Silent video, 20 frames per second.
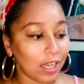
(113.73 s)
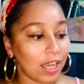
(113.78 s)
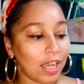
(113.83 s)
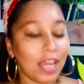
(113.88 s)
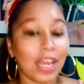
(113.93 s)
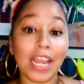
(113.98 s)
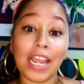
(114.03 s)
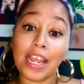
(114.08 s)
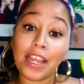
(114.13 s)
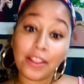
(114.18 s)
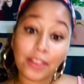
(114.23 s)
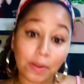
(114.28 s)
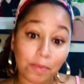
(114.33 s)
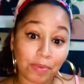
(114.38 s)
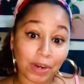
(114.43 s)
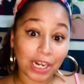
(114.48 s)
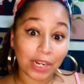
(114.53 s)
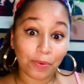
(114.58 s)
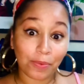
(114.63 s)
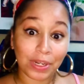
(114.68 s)
And the
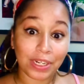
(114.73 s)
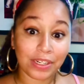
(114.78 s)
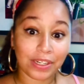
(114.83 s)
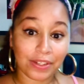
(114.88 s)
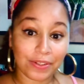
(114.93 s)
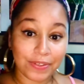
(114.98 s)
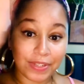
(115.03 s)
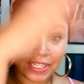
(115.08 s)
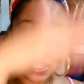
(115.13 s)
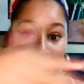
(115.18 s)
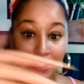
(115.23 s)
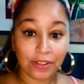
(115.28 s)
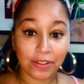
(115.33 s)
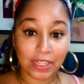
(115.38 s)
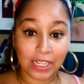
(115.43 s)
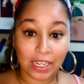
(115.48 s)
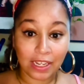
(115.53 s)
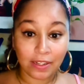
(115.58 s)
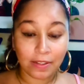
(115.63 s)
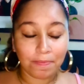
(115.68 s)
bright windows that you
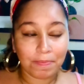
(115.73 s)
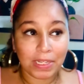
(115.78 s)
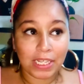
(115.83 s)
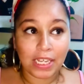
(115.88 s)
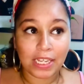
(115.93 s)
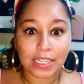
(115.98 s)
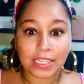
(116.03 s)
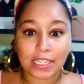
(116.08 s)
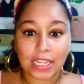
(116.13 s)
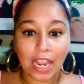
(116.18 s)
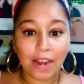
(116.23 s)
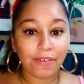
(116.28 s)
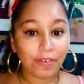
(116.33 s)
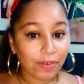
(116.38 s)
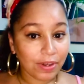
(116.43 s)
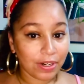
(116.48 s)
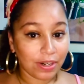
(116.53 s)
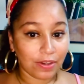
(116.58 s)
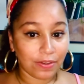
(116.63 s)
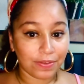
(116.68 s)
get, because
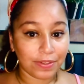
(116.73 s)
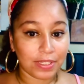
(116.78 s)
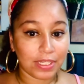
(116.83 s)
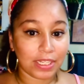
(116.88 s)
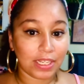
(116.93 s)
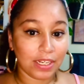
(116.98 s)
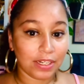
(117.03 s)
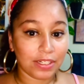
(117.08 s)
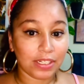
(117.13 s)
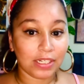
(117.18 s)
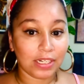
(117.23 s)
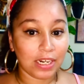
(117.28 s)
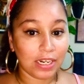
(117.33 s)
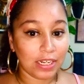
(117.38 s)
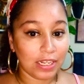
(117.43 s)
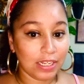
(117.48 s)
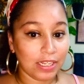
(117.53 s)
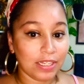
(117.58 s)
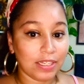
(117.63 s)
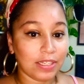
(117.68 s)
everyone knows the kitchen
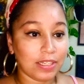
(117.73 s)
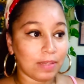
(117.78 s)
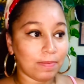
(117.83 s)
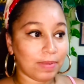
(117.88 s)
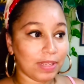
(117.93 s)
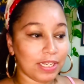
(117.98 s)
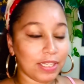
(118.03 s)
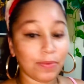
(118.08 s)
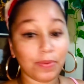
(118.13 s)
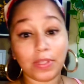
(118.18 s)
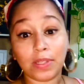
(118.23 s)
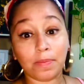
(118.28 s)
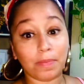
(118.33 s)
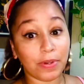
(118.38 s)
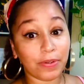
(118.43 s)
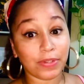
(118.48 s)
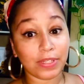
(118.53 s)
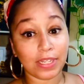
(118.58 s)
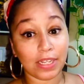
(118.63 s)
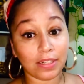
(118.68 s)
is the place with the
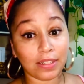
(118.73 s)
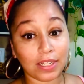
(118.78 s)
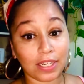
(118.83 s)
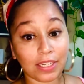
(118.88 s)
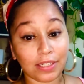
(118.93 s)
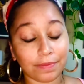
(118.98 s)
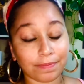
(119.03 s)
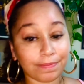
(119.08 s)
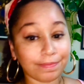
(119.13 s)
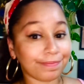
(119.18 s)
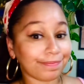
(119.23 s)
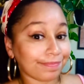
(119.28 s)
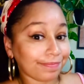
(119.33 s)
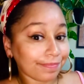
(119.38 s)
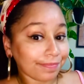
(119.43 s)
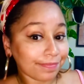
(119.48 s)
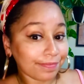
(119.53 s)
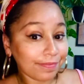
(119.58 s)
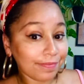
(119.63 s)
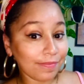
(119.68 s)
most sunlight.
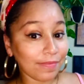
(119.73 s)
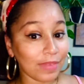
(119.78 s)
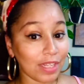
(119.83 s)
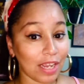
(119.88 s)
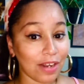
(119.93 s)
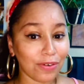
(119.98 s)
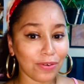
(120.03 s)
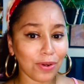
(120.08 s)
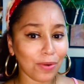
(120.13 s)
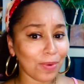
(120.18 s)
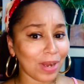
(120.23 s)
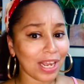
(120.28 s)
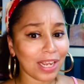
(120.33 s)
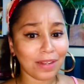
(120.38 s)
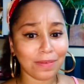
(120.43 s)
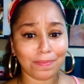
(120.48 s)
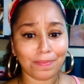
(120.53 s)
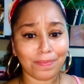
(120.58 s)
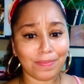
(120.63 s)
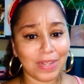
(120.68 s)
I don't know why.
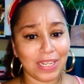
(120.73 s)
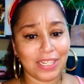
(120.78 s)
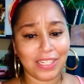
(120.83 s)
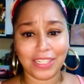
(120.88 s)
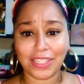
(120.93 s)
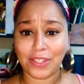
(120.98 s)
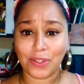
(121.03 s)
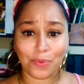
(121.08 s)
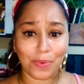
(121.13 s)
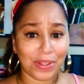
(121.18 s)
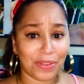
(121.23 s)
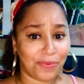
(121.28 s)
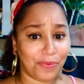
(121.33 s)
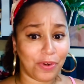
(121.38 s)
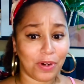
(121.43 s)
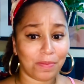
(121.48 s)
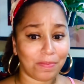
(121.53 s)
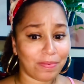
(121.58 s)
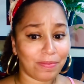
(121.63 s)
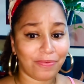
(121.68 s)
It's just the way the
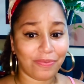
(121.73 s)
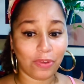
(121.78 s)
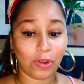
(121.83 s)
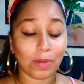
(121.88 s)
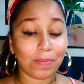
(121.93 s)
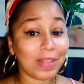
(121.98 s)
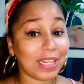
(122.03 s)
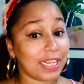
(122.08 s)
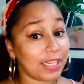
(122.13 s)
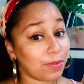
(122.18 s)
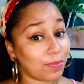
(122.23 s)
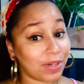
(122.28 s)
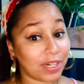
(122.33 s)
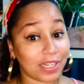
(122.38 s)
floor plans work in